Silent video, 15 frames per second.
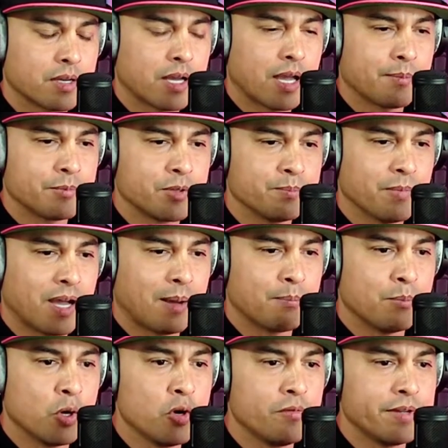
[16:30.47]
I'm
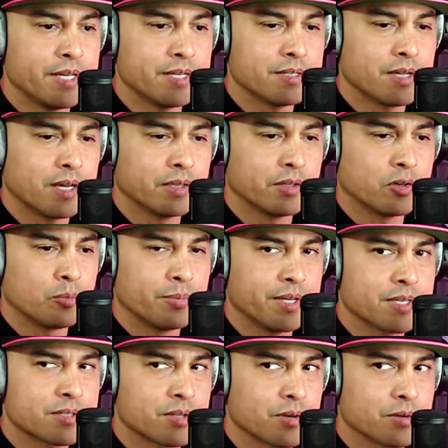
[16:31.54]
moving a little
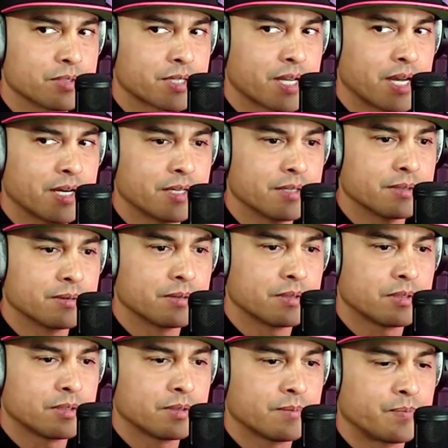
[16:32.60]
bit, so it's kind of
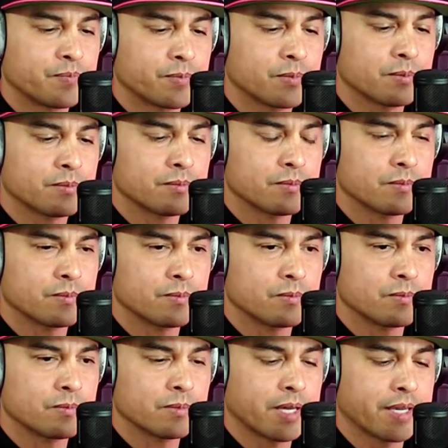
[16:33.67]

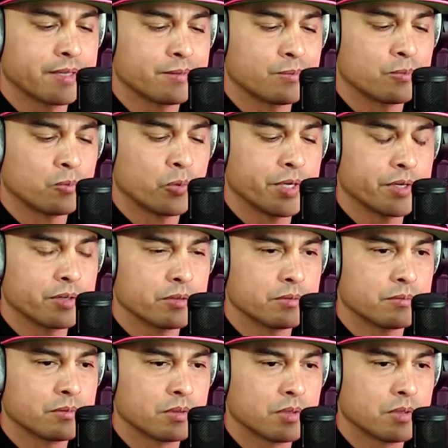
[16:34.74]
like weird.